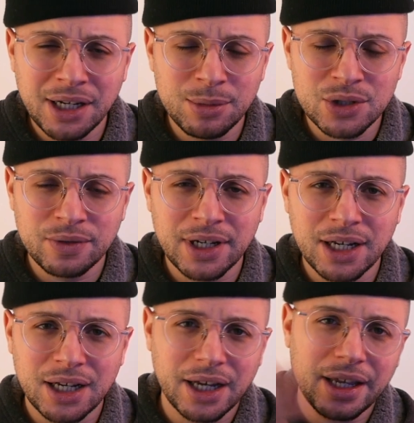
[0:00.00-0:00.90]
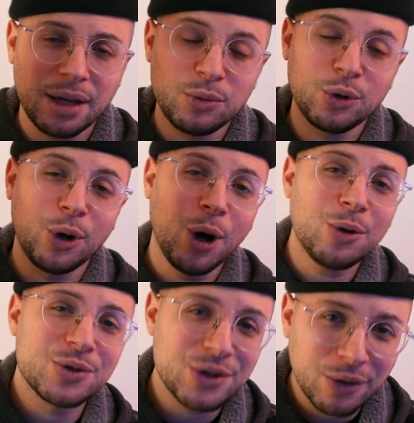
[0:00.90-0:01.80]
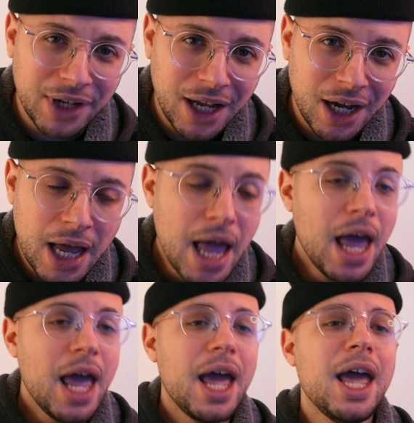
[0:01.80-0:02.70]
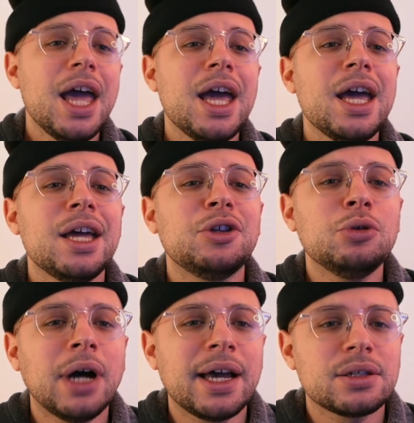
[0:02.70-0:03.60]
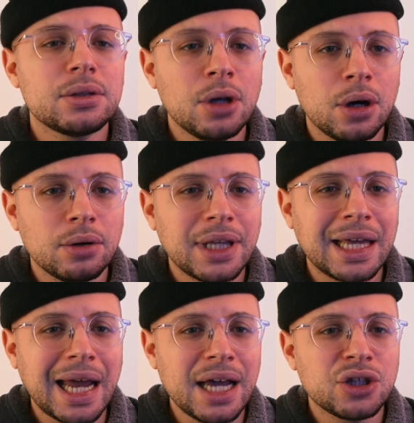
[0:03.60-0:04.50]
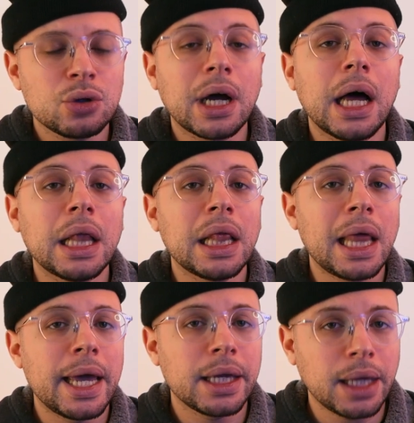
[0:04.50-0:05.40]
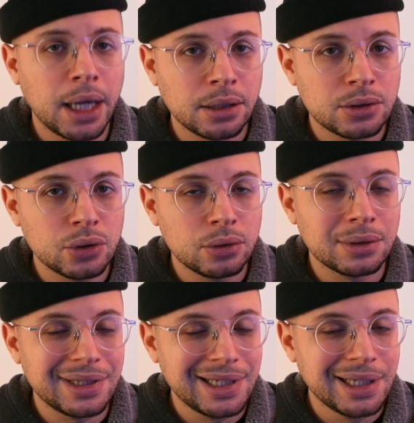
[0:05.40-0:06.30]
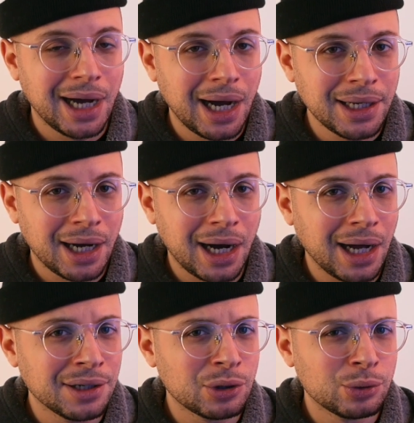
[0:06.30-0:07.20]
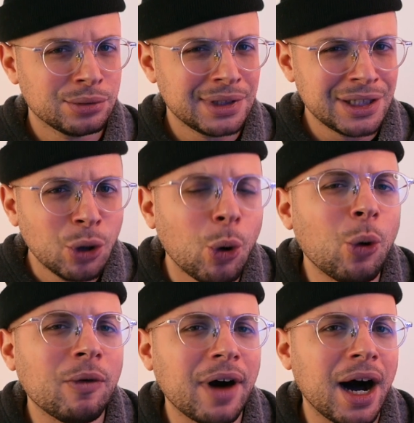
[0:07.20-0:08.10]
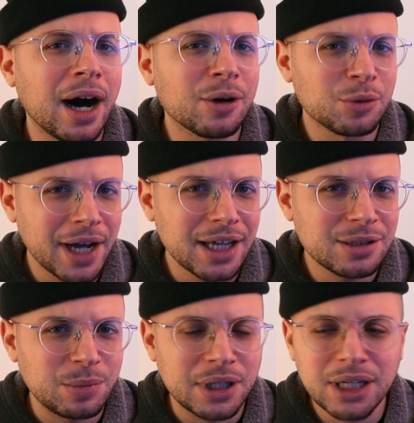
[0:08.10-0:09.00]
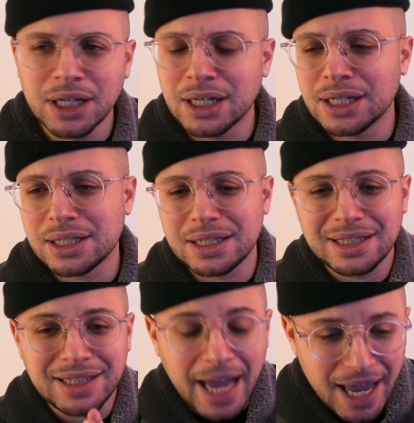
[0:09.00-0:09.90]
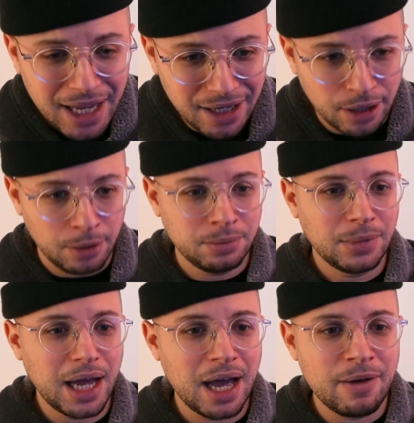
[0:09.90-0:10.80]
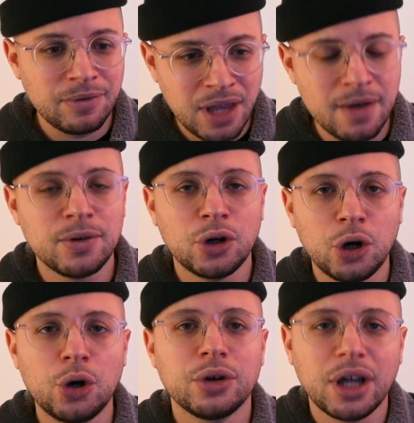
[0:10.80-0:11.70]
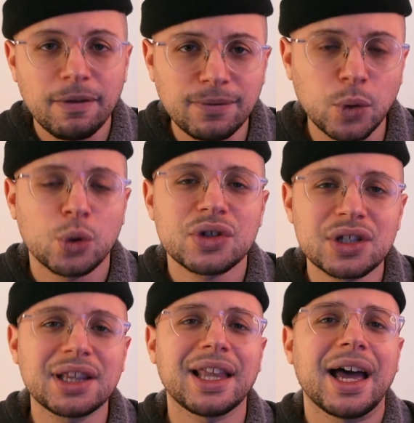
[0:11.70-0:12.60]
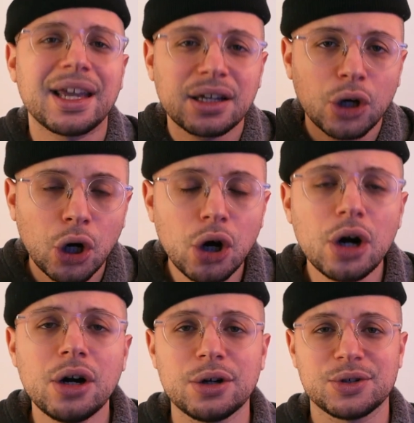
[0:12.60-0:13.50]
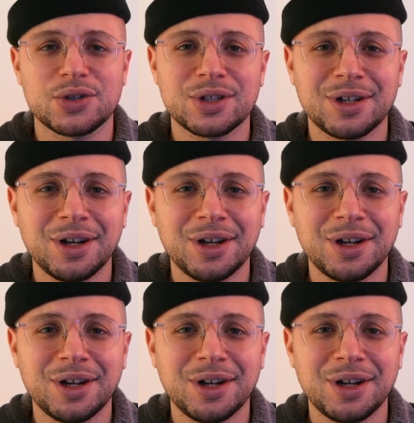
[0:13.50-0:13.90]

name is Ovela, I am your host Ovela, and you guys know that I took a liking to Diana Ankudinova, right? Because damn, I've never heard a voice like hers.